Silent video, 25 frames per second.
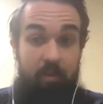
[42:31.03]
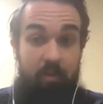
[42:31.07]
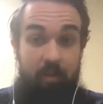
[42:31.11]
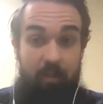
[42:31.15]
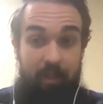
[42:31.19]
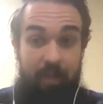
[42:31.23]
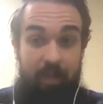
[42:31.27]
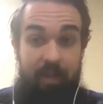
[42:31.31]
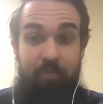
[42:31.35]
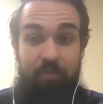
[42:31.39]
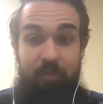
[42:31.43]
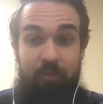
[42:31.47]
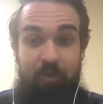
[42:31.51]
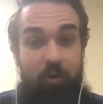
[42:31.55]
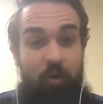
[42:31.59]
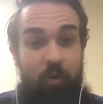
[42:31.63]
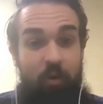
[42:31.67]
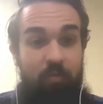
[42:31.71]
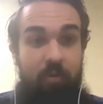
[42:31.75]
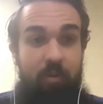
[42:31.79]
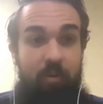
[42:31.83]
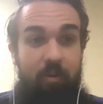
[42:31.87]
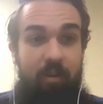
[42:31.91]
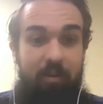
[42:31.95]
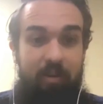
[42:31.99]
Leif took
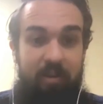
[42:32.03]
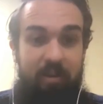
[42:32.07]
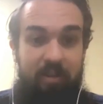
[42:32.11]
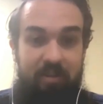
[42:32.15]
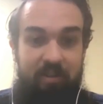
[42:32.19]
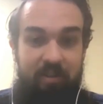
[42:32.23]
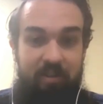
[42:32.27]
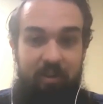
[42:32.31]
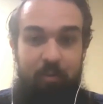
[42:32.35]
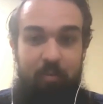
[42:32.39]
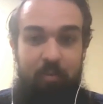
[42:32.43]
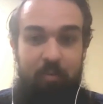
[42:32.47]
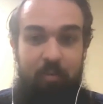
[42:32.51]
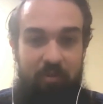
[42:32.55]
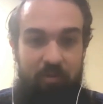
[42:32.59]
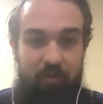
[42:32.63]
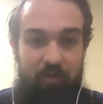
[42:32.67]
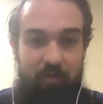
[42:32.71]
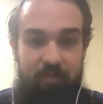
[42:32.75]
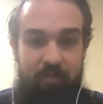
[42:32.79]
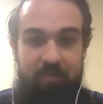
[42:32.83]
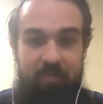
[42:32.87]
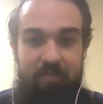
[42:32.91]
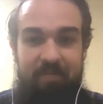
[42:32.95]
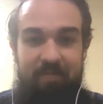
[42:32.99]
over Larry's SEAL
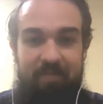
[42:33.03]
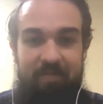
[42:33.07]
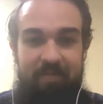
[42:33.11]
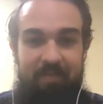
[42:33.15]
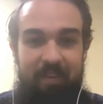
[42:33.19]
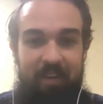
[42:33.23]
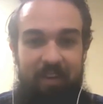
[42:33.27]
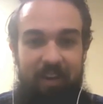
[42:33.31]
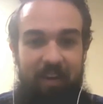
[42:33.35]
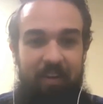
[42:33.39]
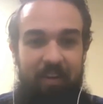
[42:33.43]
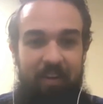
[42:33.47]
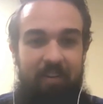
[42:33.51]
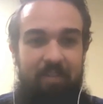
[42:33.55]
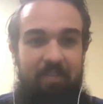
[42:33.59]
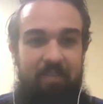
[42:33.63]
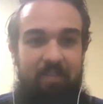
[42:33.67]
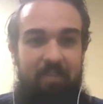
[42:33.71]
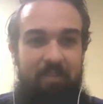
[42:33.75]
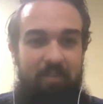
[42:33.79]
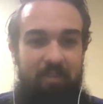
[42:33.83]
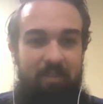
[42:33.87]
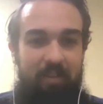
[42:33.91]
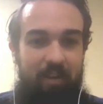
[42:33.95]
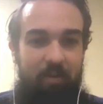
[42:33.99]
platoon, and
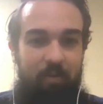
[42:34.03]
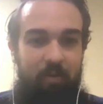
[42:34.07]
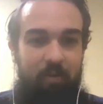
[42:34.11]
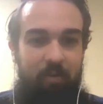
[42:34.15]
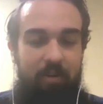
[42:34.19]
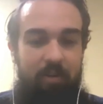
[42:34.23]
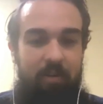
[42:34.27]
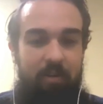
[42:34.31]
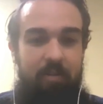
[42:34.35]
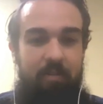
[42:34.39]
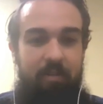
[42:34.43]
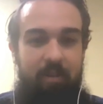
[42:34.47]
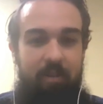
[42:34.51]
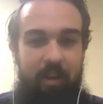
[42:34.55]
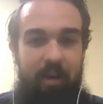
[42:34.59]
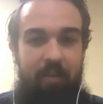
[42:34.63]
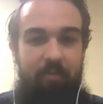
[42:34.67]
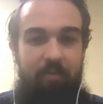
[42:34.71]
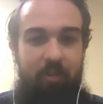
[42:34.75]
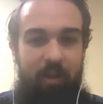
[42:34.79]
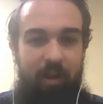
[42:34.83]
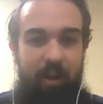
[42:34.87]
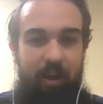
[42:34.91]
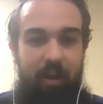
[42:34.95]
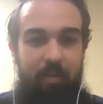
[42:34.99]
they were in the
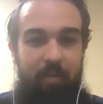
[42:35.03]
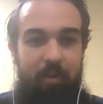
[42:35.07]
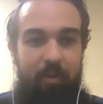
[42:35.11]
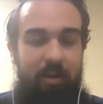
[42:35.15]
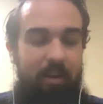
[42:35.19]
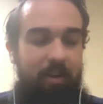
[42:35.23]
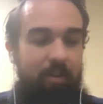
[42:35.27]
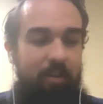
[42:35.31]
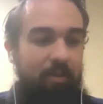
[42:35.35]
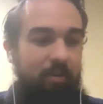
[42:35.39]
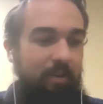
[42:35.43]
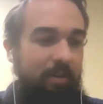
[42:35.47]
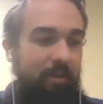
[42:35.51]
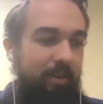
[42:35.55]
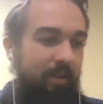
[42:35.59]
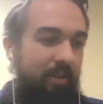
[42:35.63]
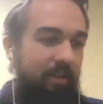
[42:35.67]
Naval Academy together.